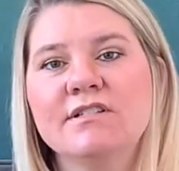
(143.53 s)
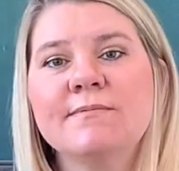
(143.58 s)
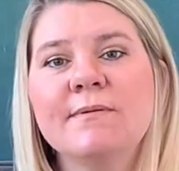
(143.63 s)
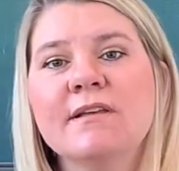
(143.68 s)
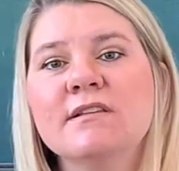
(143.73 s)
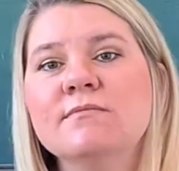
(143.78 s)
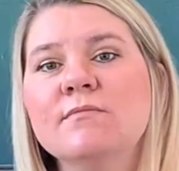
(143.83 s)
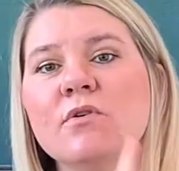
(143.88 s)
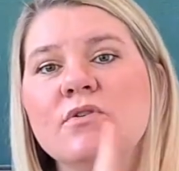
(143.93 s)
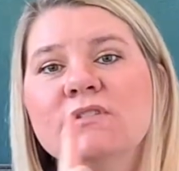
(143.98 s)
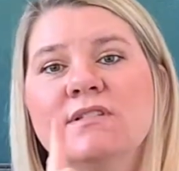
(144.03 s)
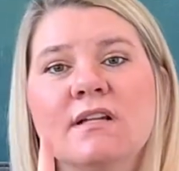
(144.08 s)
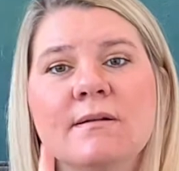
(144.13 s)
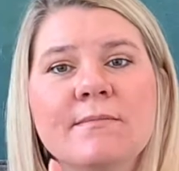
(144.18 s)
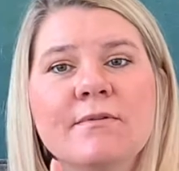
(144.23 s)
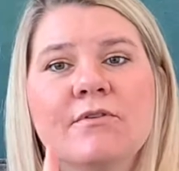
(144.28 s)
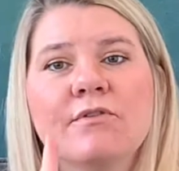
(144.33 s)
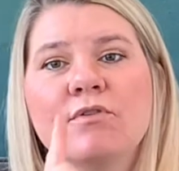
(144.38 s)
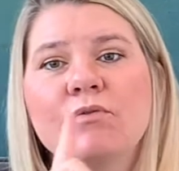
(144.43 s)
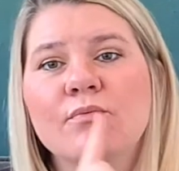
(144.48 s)
because most of the time
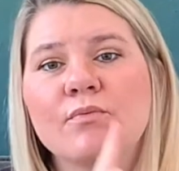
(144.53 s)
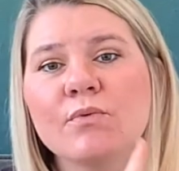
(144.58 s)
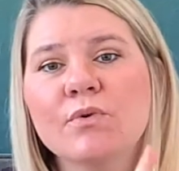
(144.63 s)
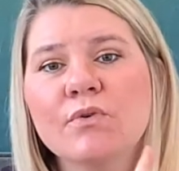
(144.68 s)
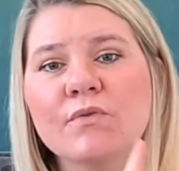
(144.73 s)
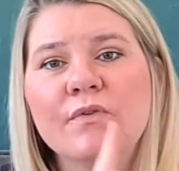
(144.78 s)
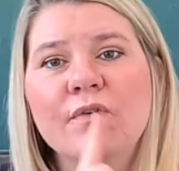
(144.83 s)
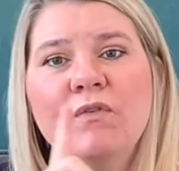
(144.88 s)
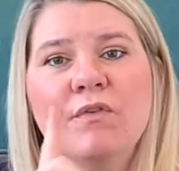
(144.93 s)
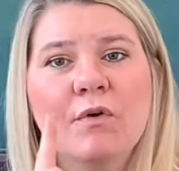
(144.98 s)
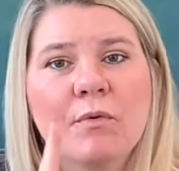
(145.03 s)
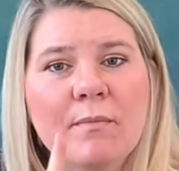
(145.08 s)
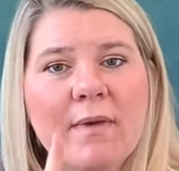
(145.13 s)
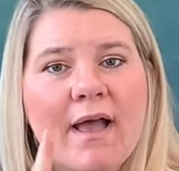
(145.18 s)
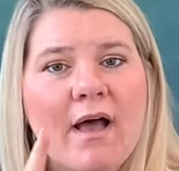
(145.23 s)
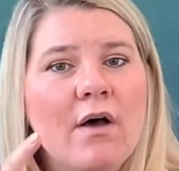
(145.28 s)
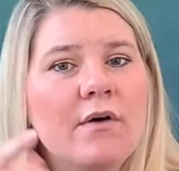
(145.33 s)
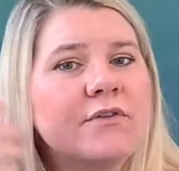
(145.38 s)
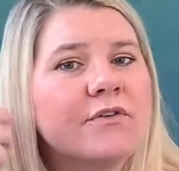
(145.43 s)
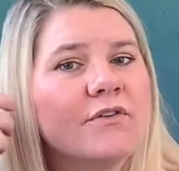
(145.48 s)
they're in the roof of your mouth,